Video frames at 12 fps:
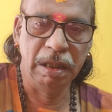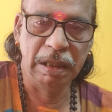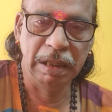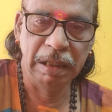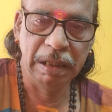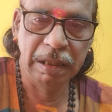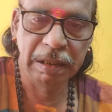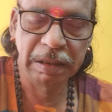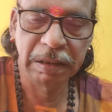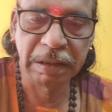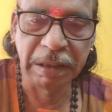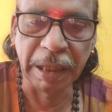uh,
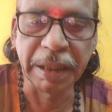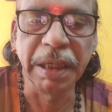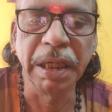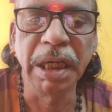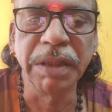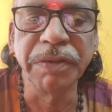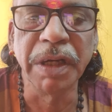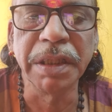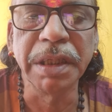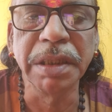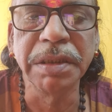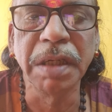taking
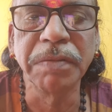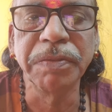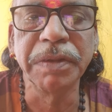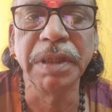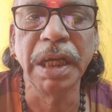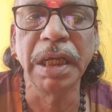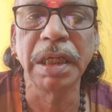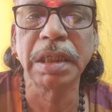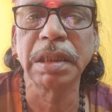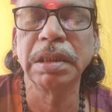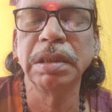advantage of their uh,